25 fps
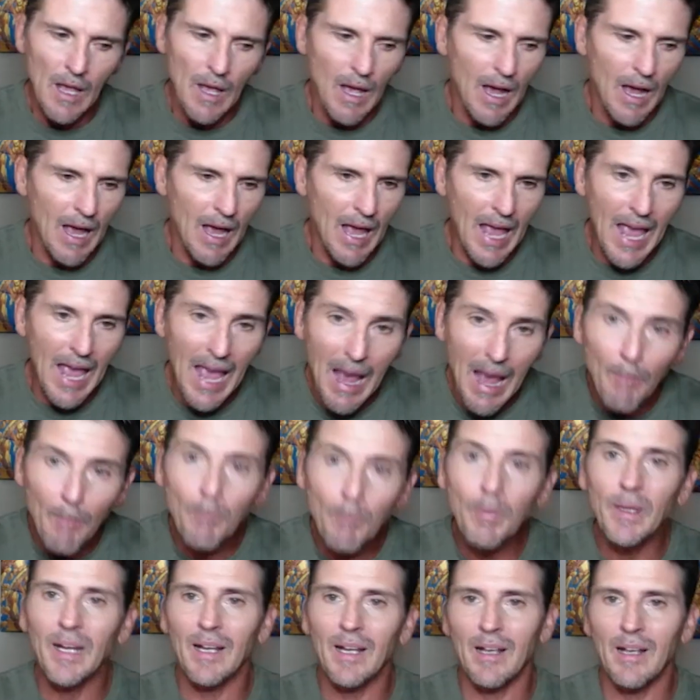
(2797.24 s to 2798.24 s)

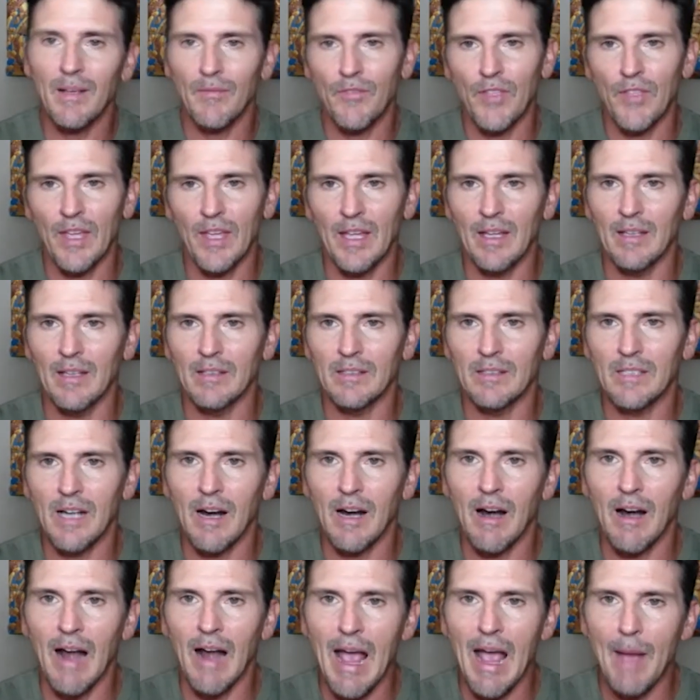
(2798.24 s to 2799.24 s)
Epic things are
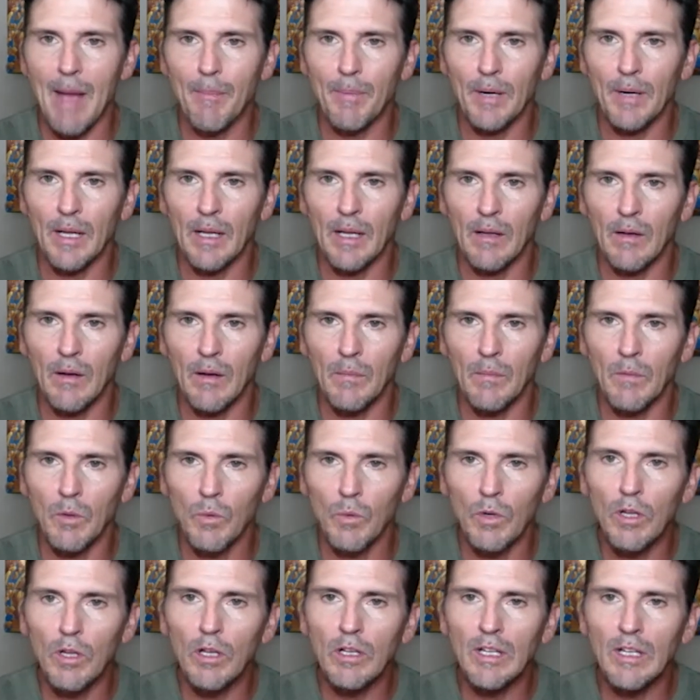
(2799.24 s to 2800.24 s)
happening. I mean, we're
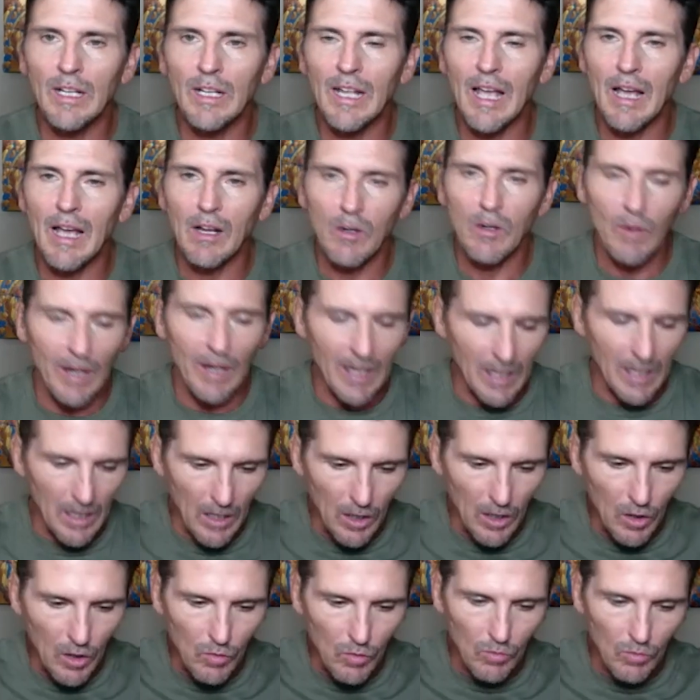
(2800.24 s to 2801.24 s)
looking at creating a
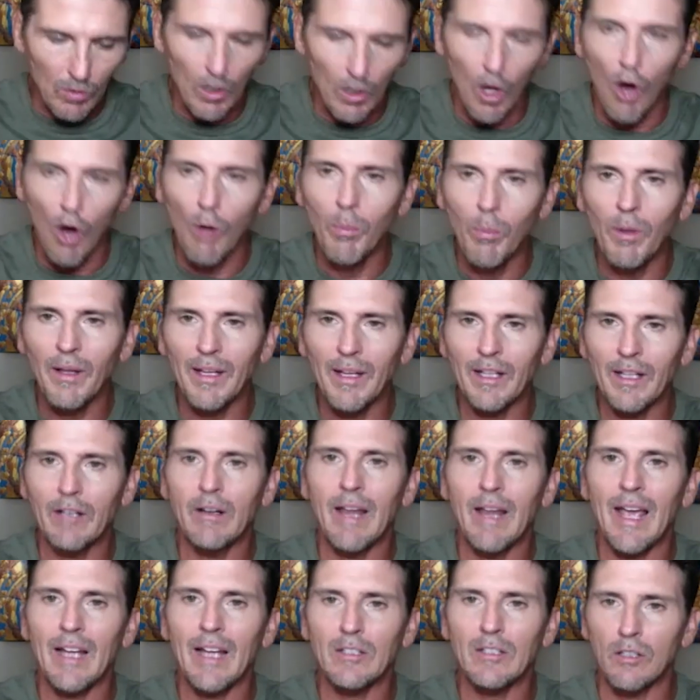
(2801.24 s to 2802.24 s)
global
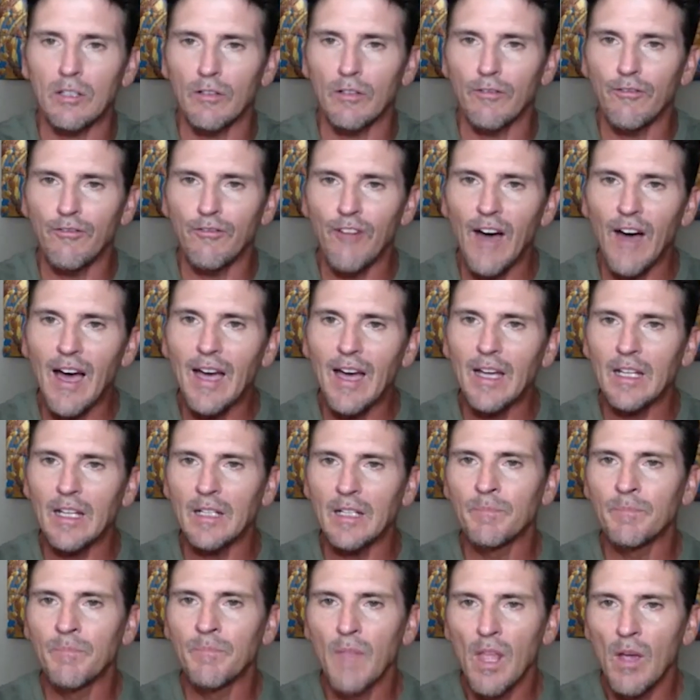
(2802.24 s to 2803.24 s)
international
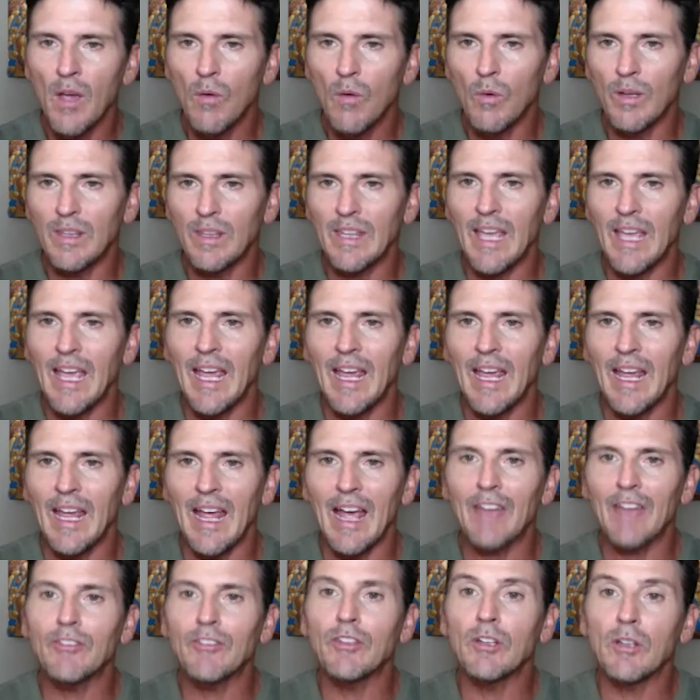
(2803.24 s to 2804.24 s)
fund with a
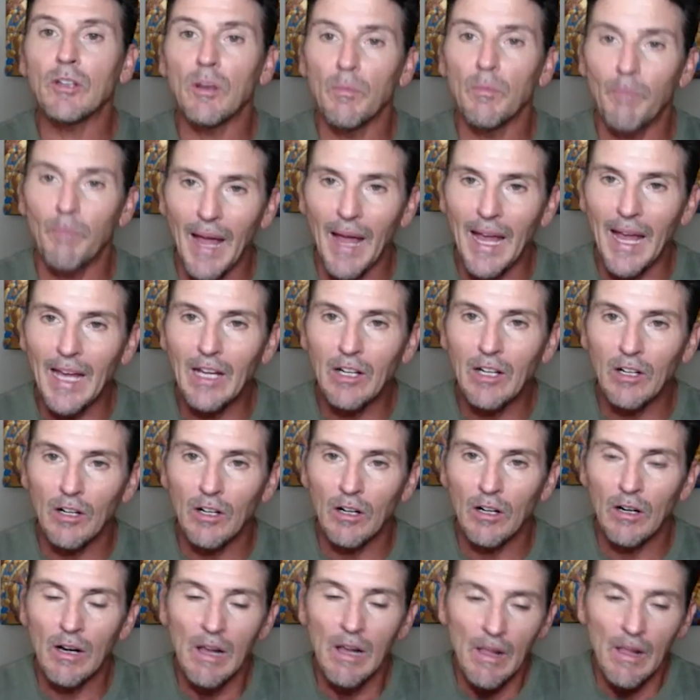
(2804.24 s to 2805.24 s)
ethical
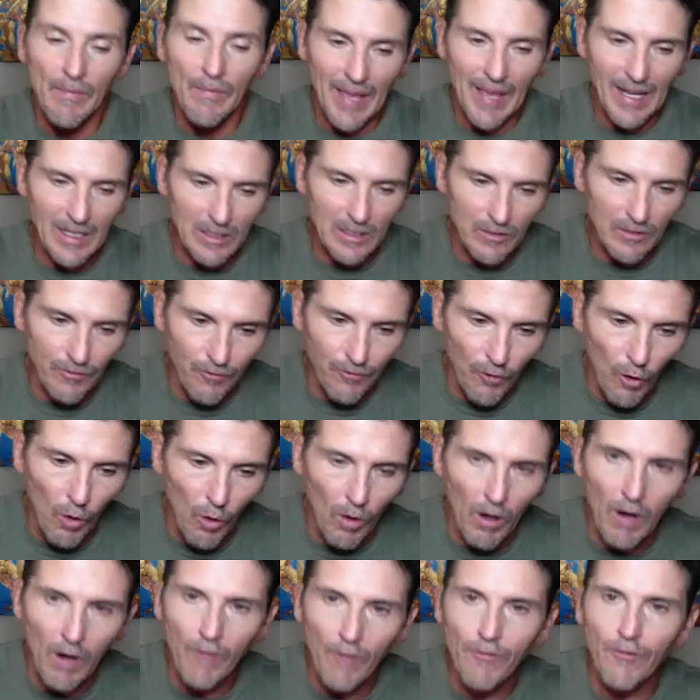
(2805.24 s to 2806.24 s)
banker that is
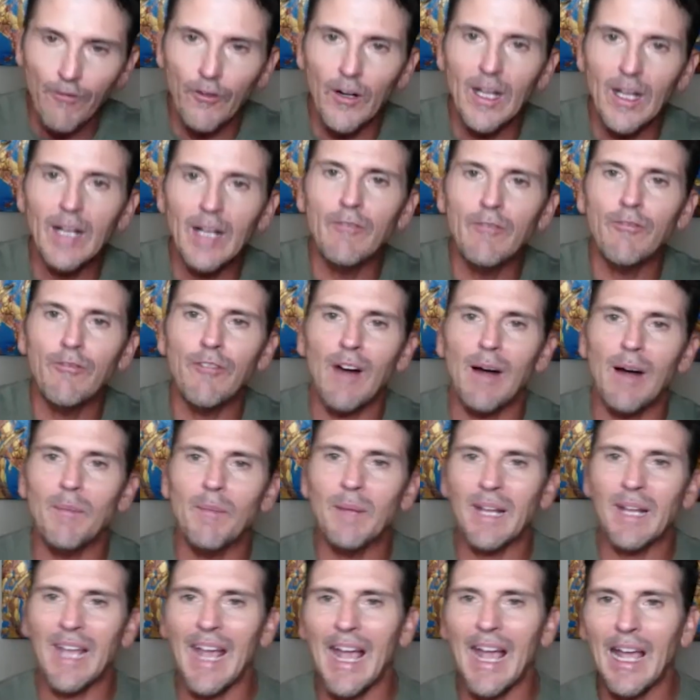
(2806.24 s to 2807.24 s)
for Freedom Farm
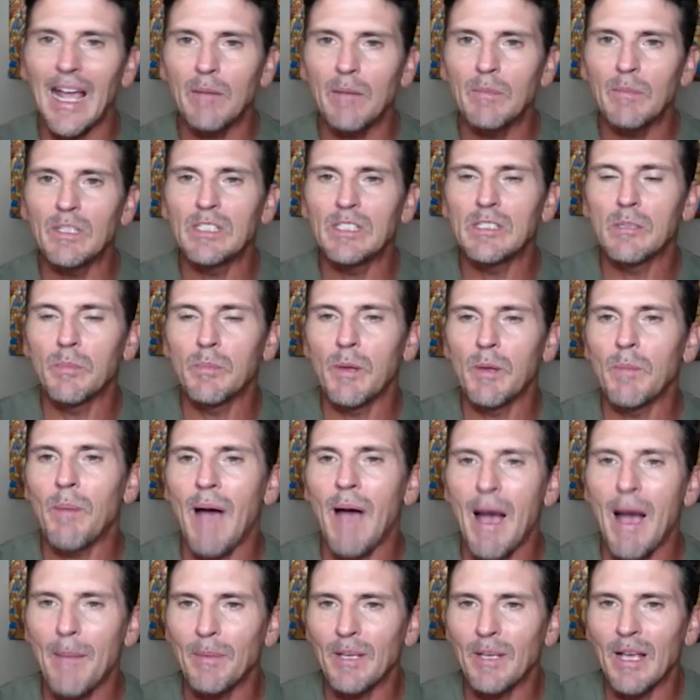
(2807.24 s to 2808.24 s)
Academies to be
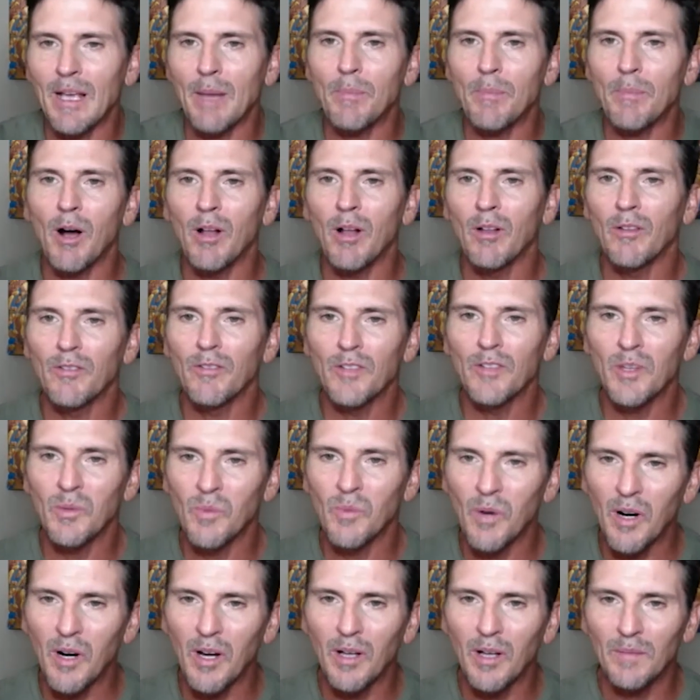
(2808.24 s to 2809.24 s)
popping up all over the
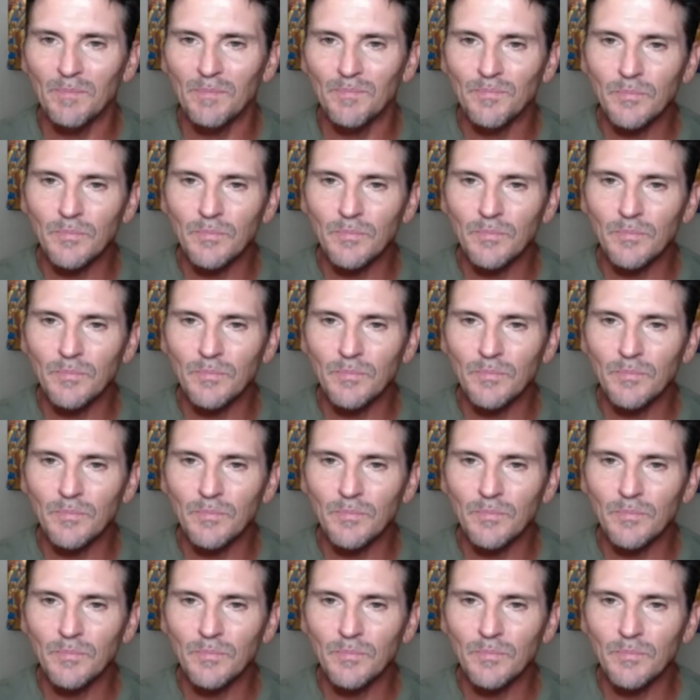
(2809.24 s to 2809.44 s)
world.